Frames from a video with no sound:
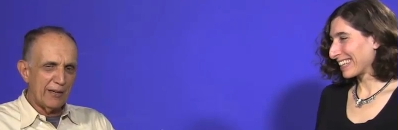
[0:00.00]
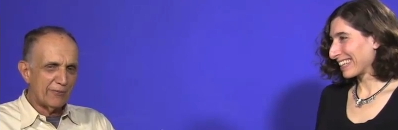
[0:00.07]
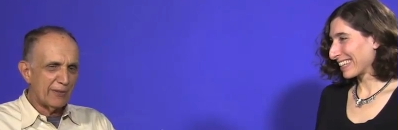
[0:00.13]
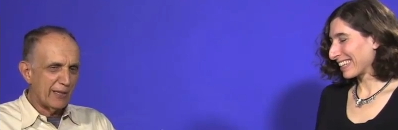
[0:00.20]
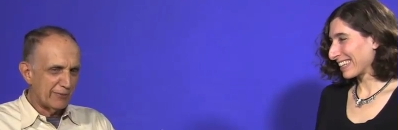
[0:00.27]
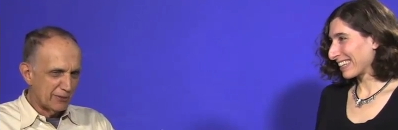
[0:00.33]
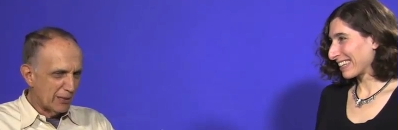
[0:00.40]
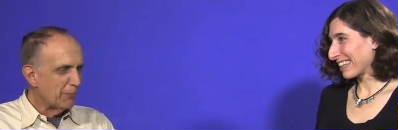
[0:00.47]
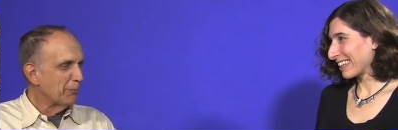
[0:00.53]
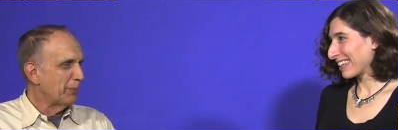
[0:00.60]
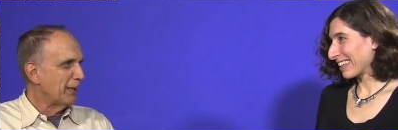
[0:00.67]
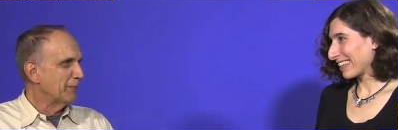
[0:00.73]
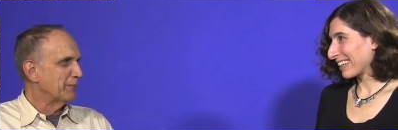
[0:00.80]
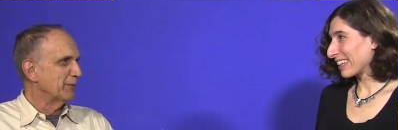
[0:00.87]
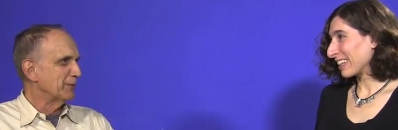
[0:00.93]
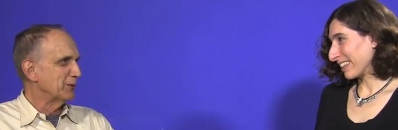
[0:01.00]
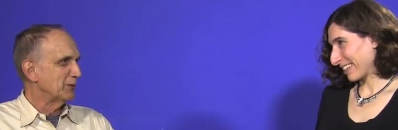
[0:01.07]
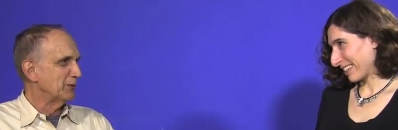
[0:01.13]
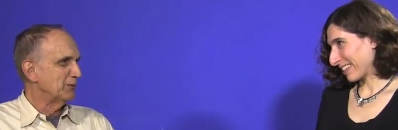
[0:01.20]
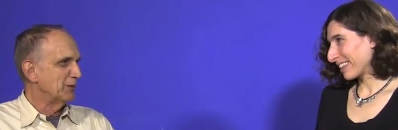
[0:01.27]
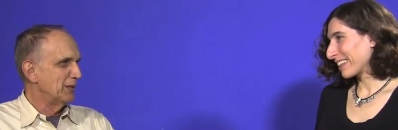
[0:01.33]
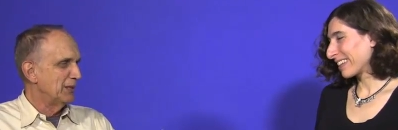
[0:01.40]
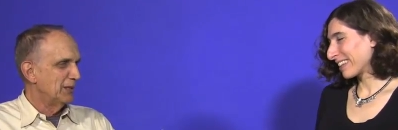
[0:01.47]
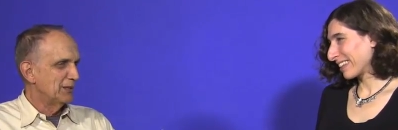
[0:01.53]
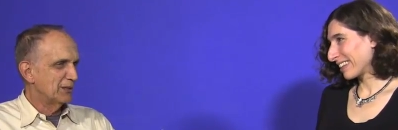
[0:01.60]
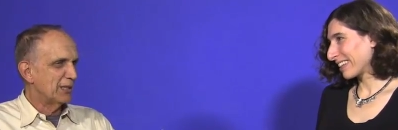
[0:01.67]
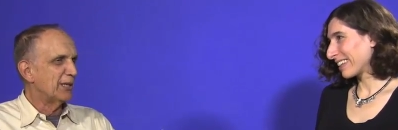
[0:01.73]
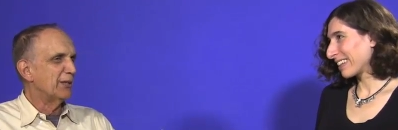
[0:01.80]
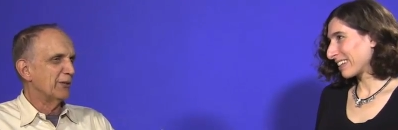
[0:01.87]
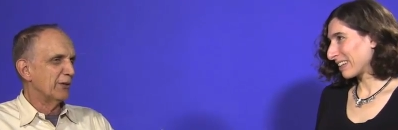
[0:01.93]
Speaker 1: have to have some papers,
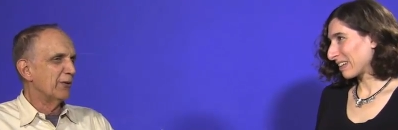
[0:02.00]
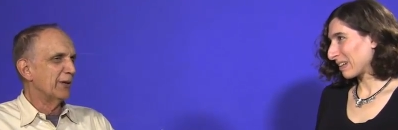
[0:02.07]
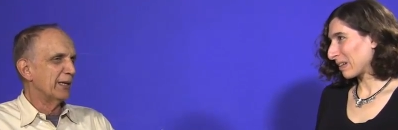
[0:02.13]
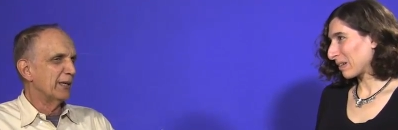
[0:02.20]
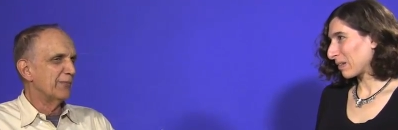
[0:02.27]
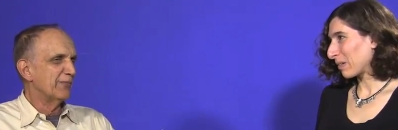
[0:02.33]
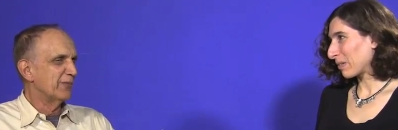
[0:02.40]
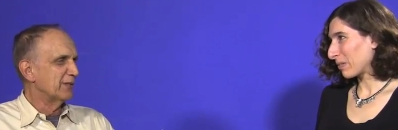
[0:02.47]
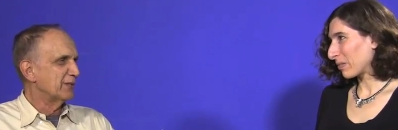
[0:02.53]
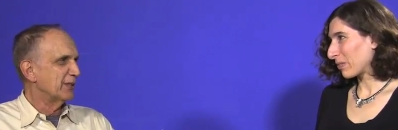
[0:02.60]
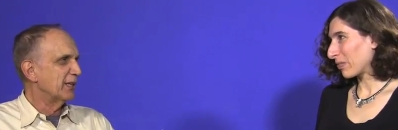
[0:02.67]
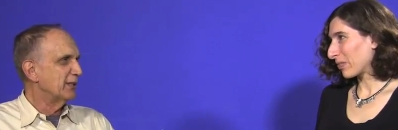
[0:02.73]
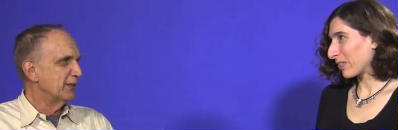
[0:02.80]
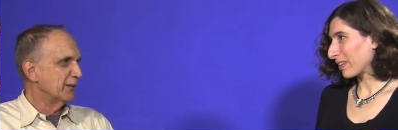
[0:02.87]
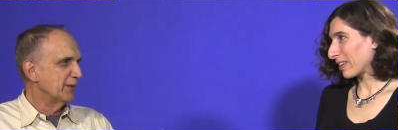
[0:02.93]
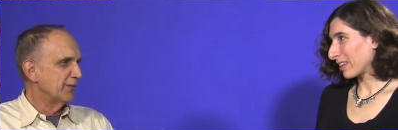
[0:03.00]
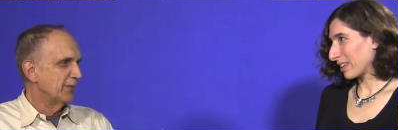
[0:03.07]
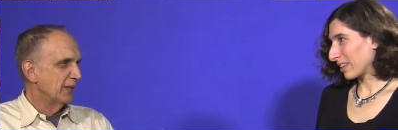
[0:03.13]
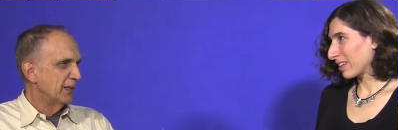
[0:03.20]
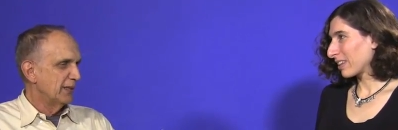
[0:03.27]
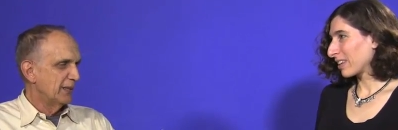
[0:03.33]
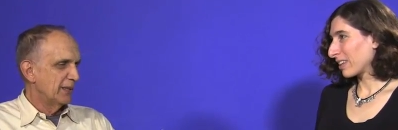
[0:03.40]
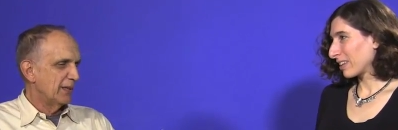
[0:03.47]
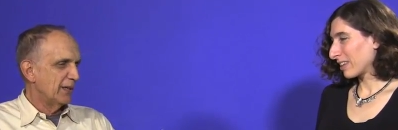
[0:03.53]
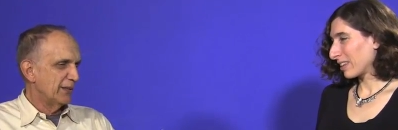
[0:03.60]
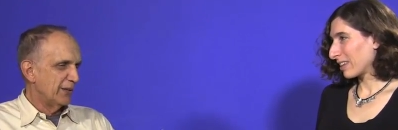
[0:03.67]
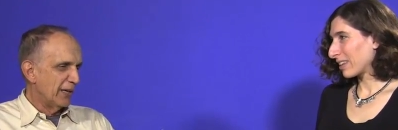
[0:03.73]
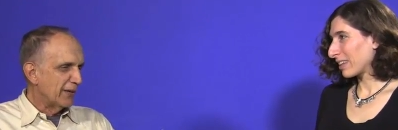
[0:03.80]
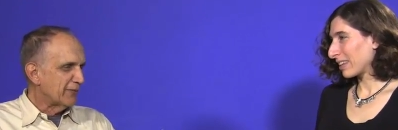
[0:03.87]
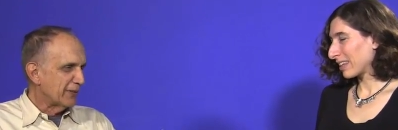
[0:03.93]
say you're going up for tenure, uh,
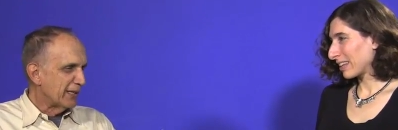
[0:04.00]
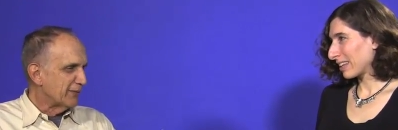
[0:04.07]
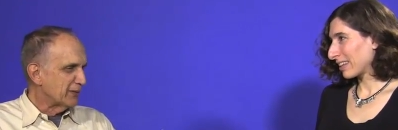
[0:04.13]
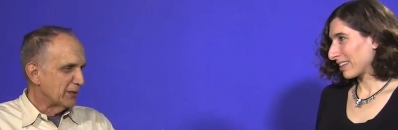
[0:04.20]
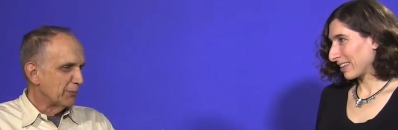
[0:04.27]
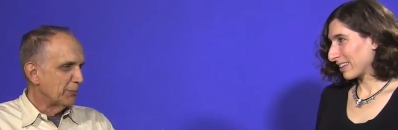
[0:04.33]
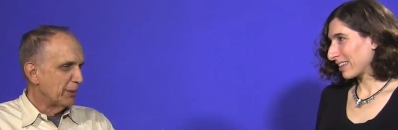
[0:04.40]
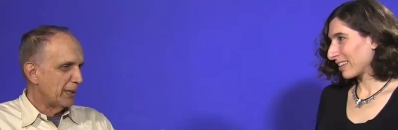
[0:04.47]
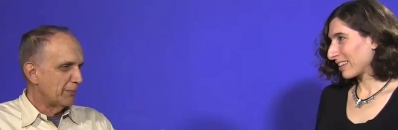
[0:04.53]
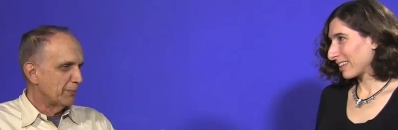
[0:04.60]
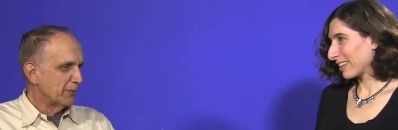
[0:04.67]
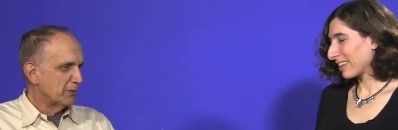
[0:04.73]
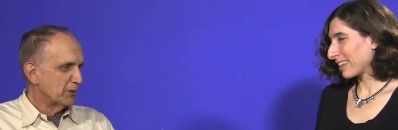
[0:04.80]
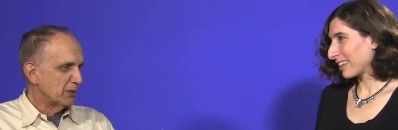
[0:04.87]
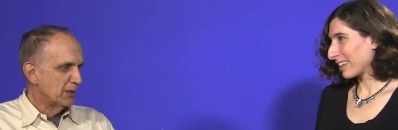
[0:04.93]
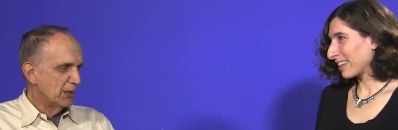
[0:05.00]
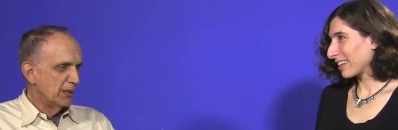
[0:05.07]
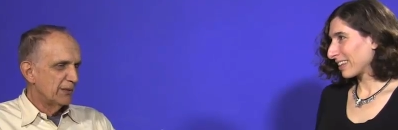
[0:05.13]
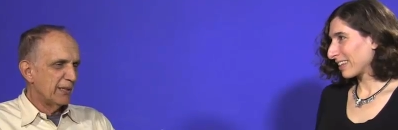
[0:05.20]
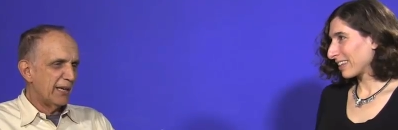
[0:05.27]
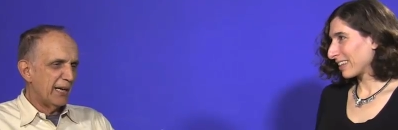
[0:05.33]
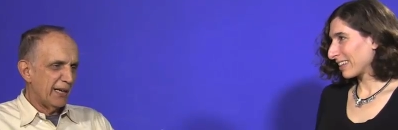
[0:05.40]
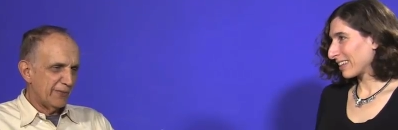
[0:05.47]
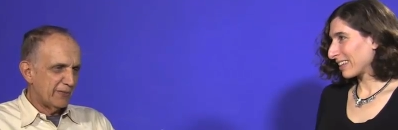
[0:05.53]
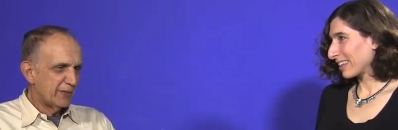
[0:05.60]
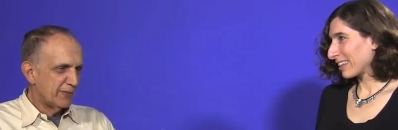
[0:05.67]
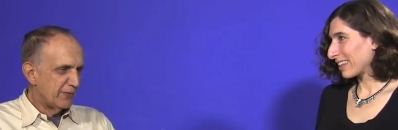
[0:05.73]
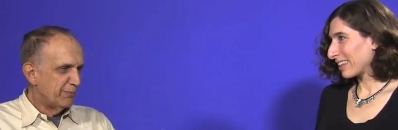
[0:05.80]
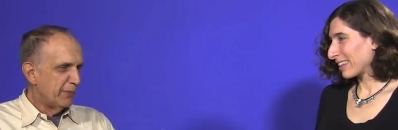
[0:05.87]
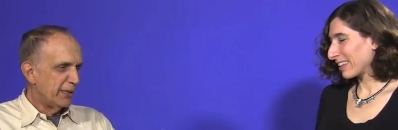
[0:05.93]
you have to have some papers. They have
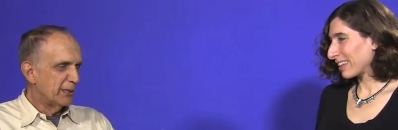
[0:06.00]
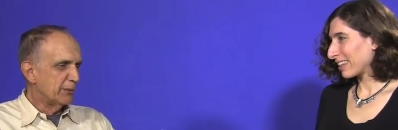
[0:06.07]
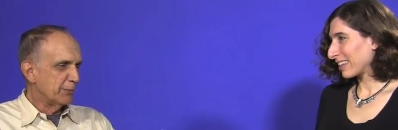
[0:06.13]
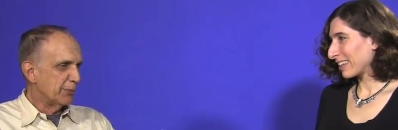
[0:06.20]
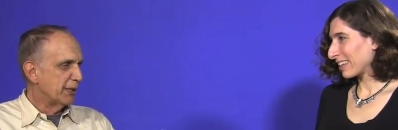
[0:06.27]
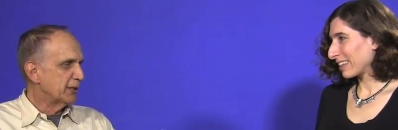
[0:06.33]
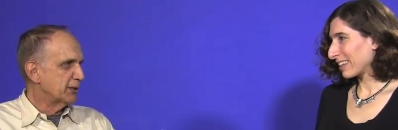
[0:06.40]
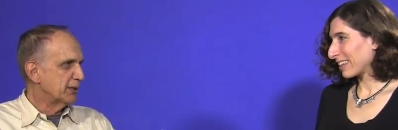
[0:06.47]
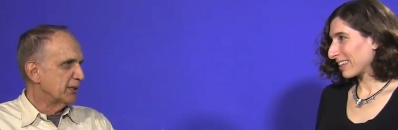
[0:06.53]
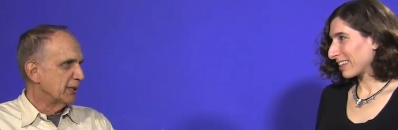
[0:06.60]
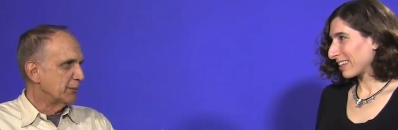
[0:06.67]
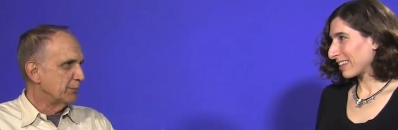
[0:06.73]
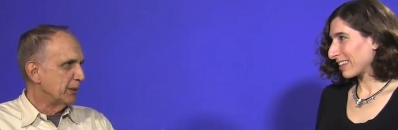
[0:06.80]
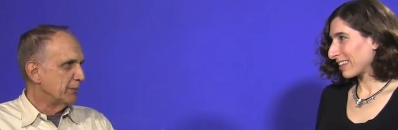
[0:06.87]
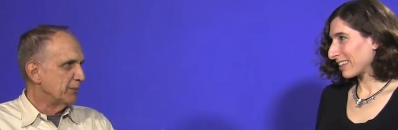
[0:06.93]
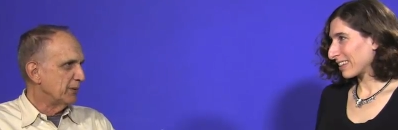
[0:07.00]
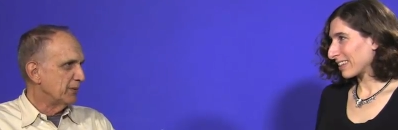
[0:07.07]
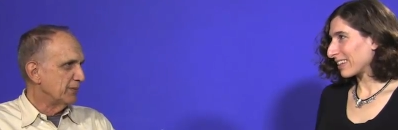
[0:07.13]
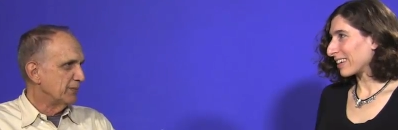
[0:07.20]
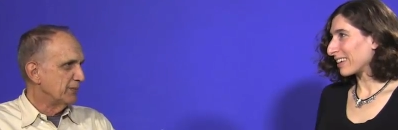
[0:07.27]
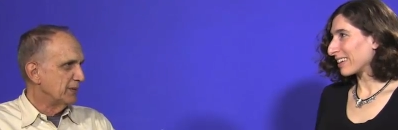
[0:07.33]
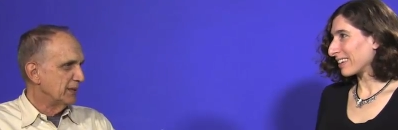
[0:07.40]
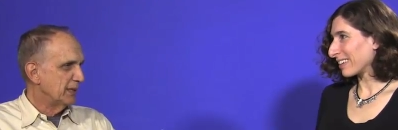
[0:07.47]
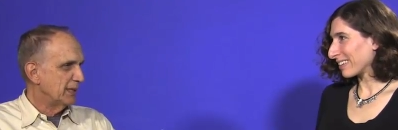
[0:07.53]
to have made an impression on people, yeah.